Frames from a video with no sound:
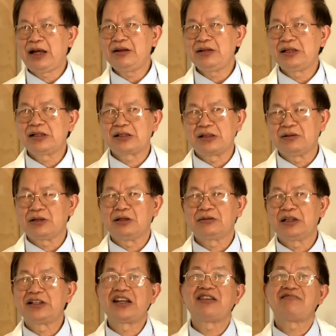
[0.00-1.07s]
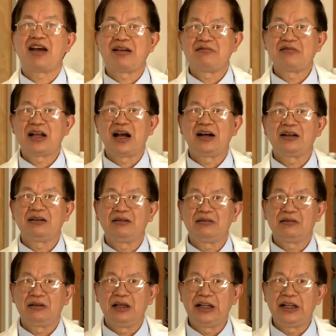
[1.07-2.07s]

That is so-called yin and yang